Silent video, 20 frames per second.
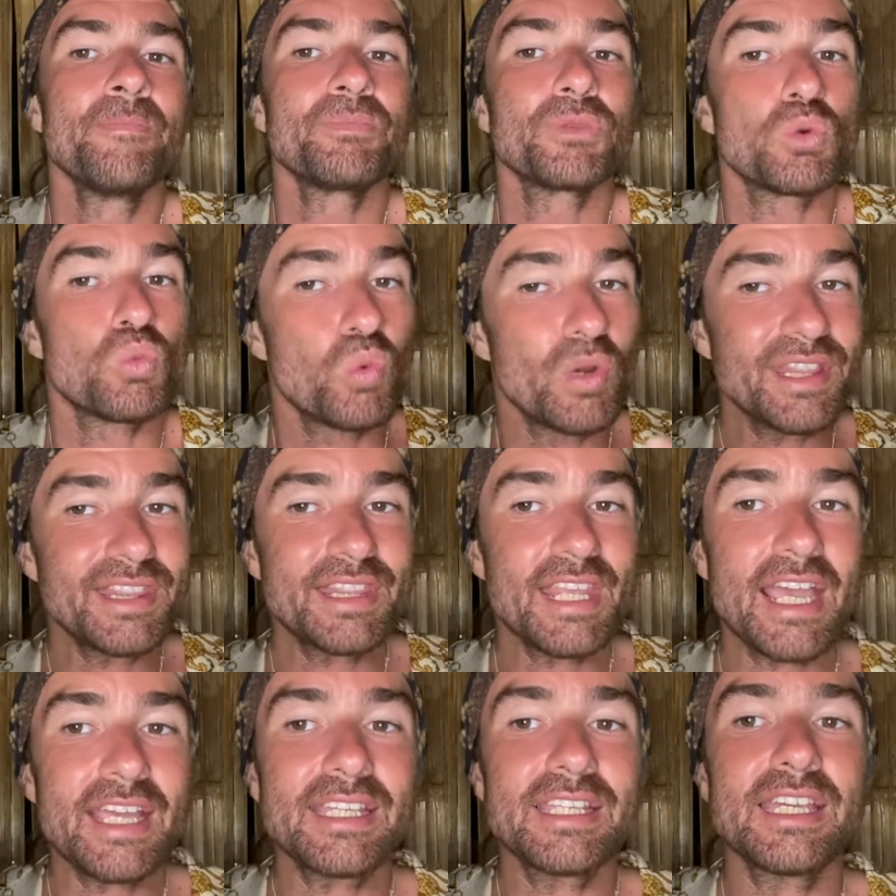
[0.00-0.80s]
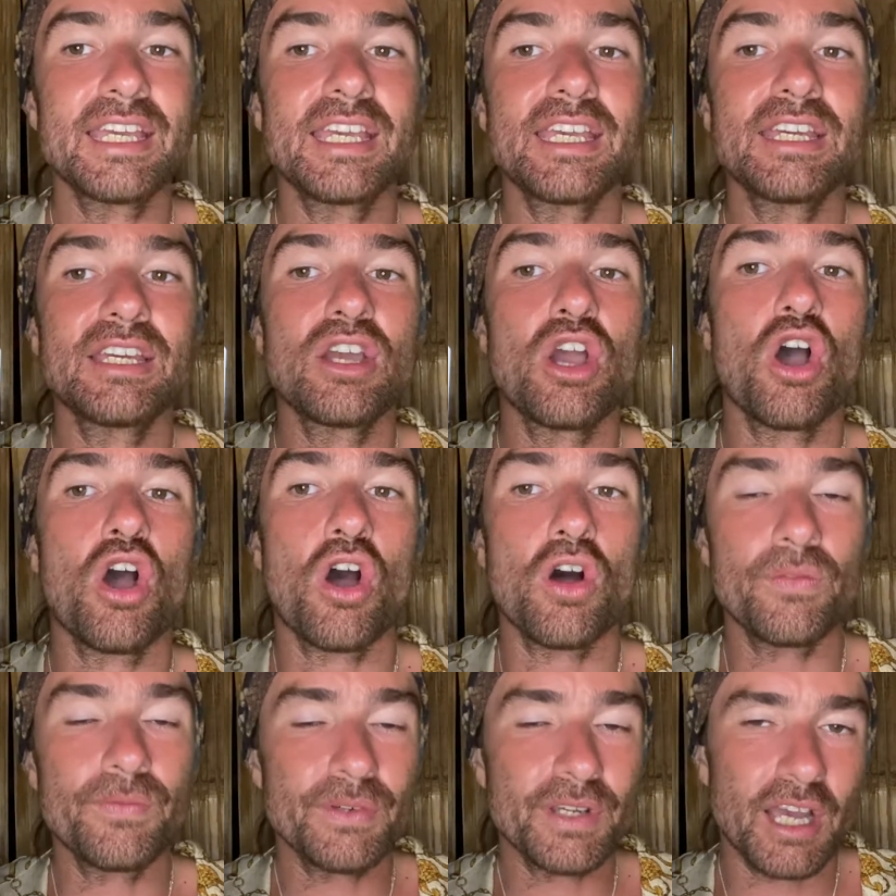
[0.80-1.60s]
with that King
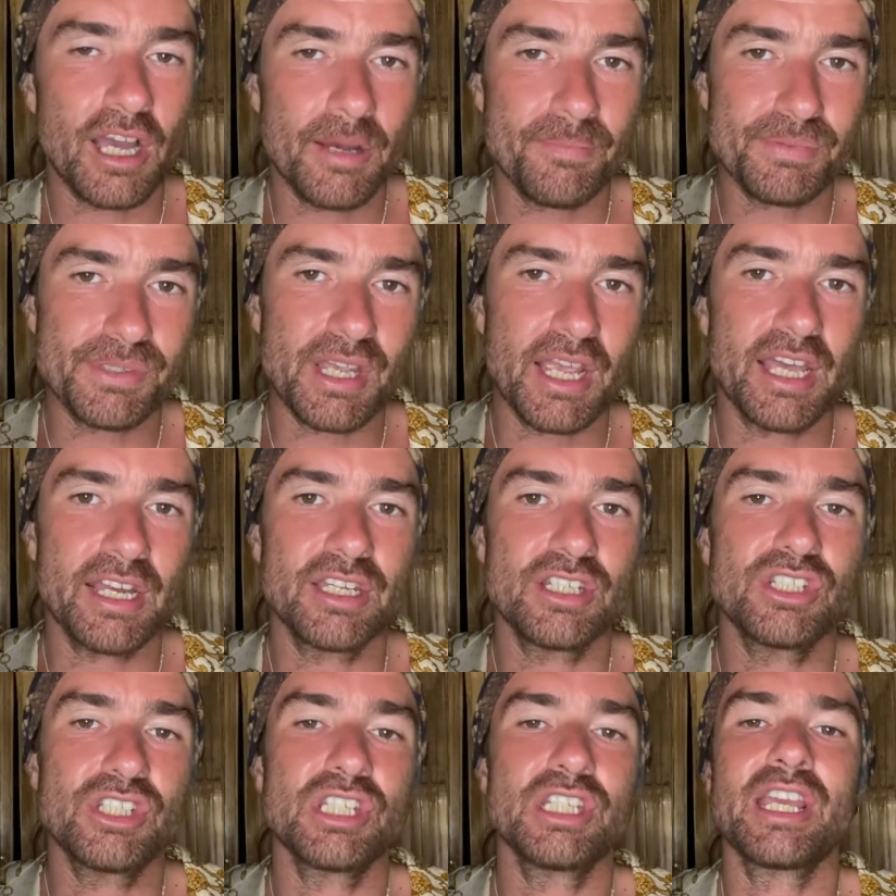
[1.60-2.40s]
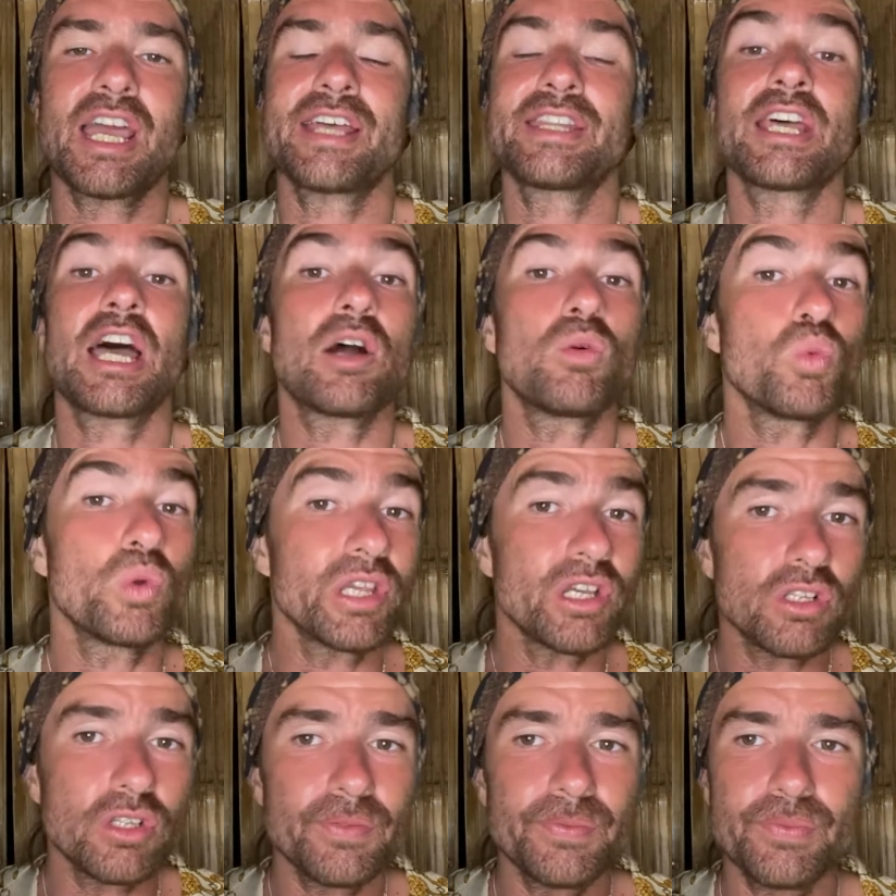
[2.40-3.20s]
of Cups energy and that
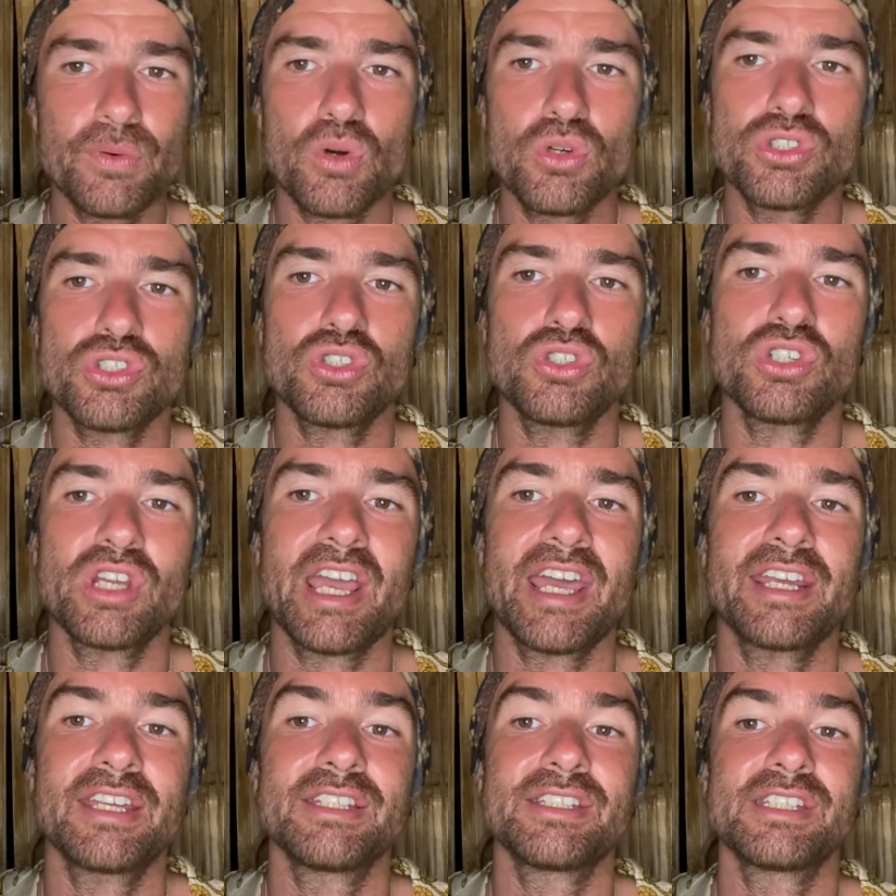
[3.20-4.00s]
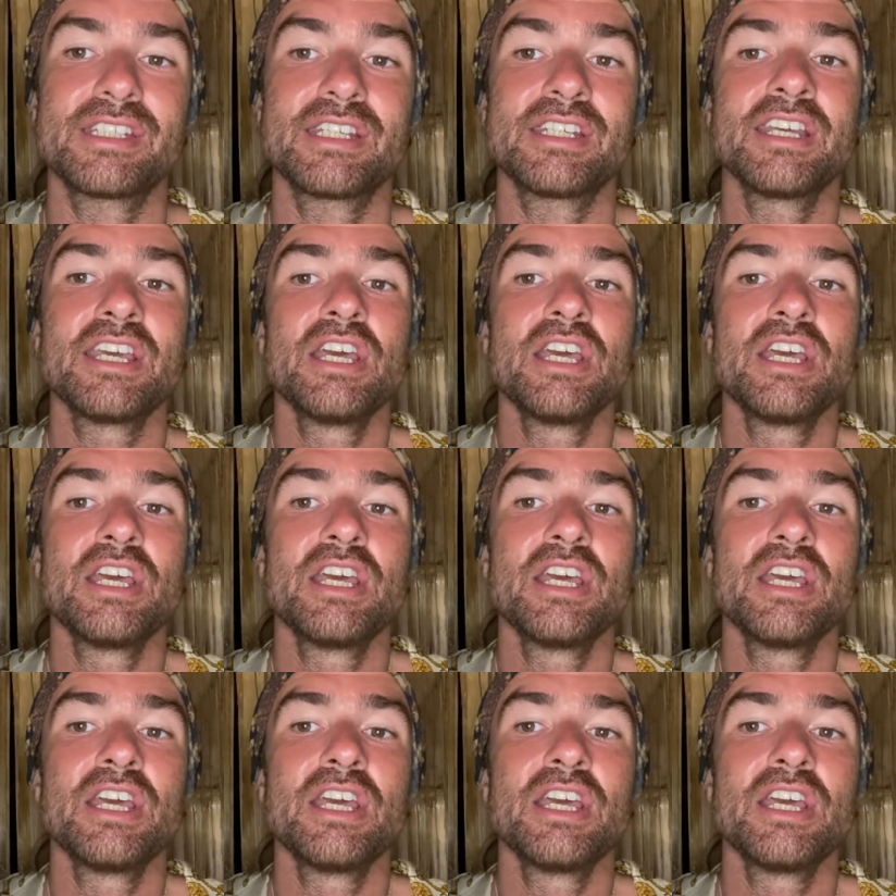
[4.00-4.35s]
Wheel of Fortune energy,